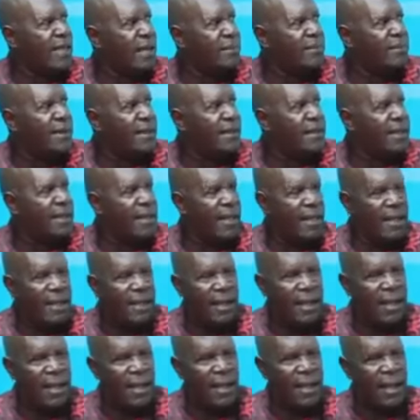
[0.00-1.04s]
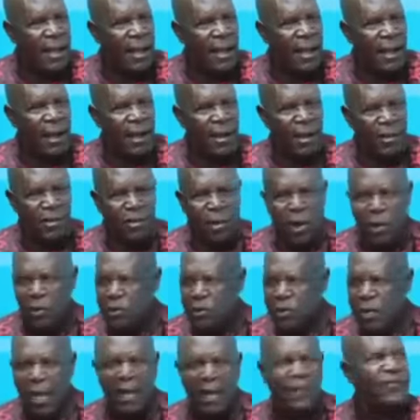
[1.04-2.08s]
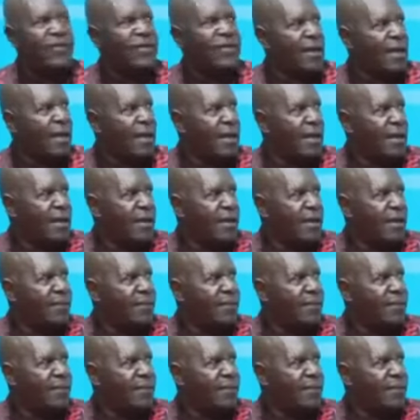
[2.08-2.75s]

happened around Africa,